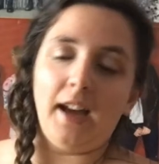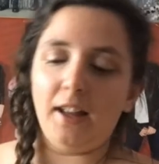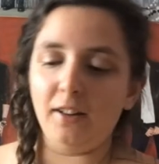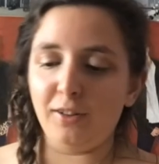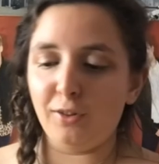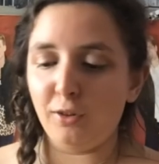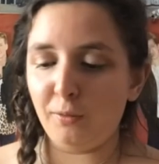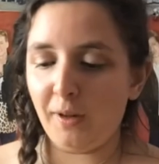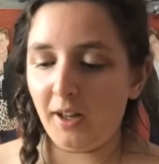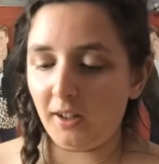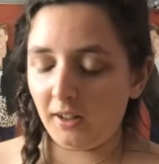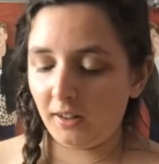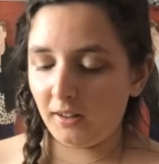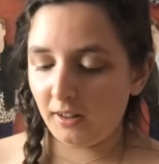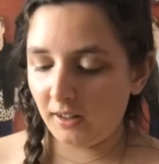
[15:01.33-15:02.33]
here. This was
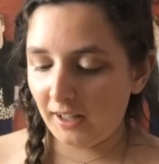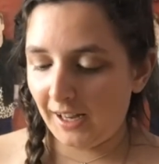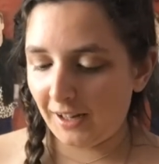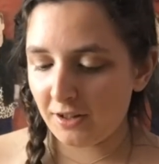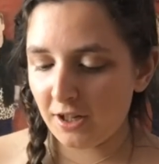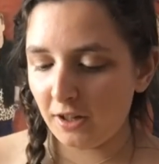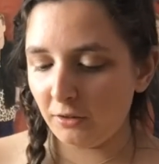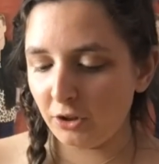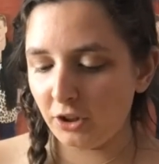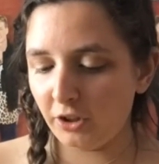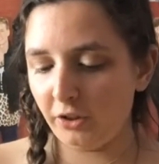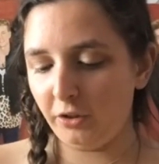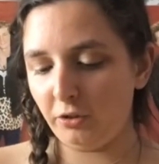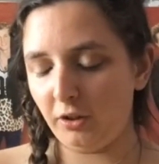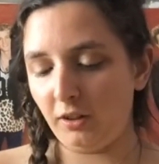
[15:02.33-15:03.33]
when he had two
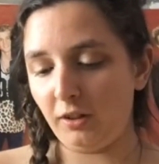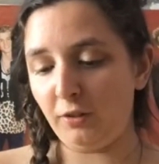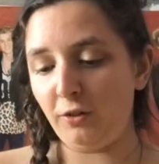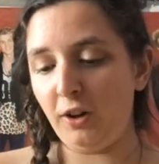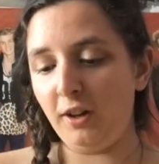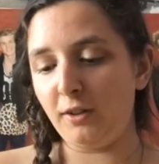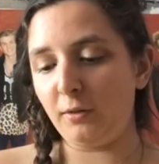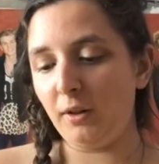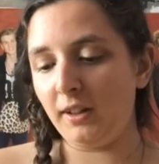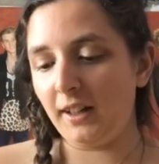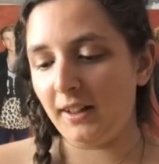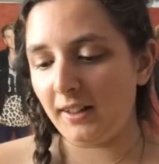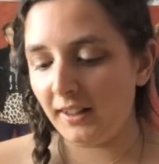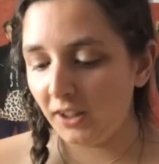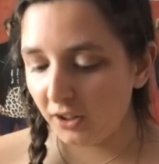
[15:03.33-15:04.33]
children. The first one,
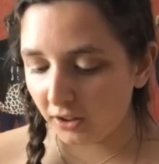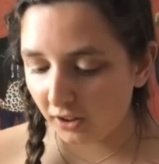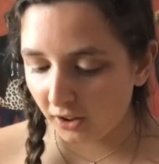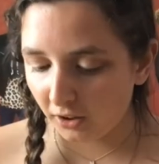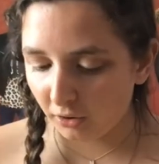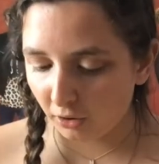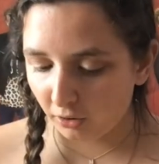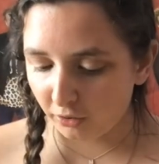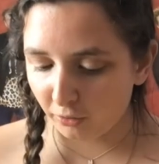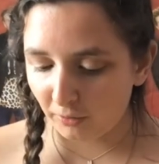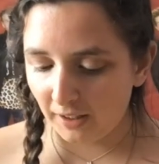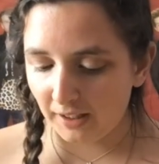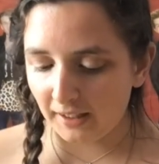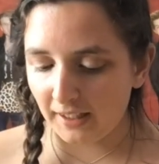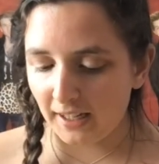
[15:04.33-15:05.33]
he had a little girl called
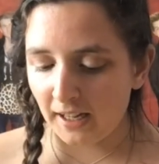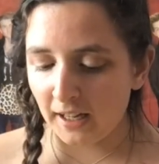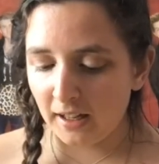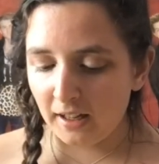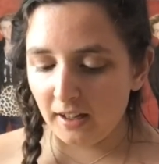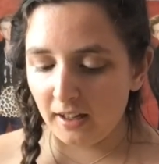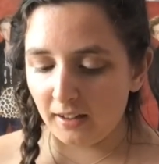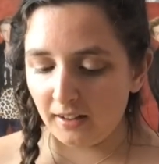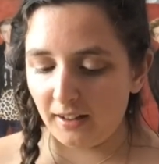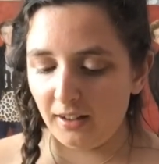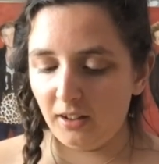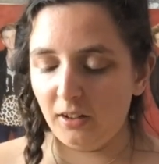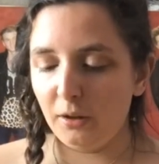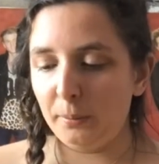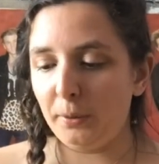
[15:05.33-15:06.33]
Aurelia and
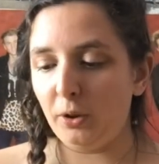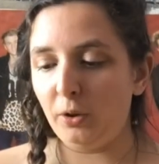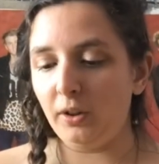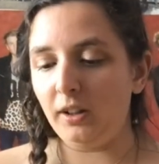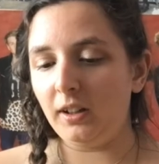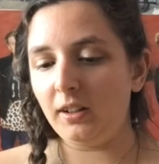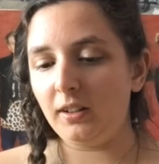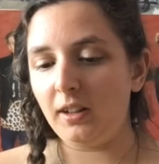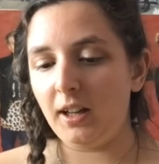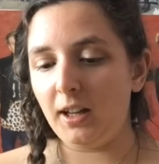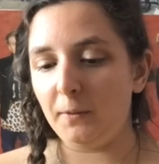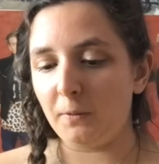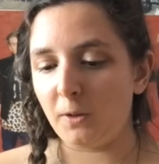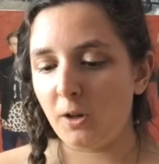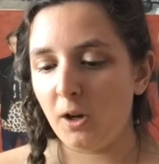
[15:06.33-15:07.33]
a little boy
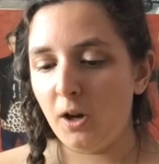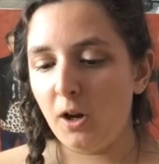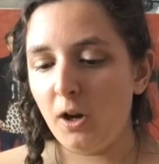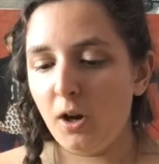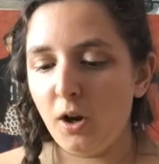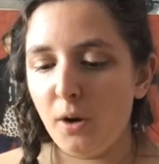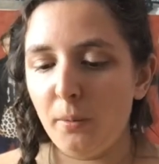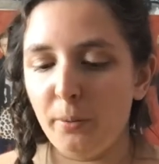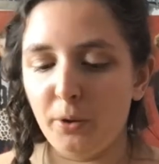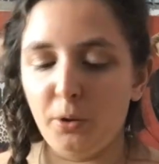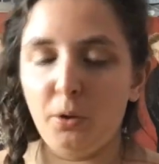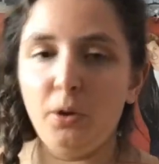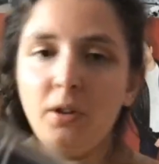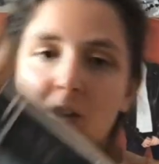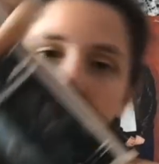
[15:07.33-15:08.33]
named
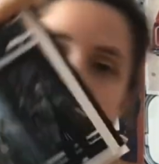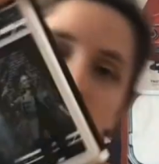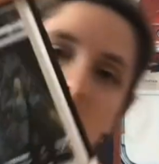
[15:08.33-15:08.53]
Bo.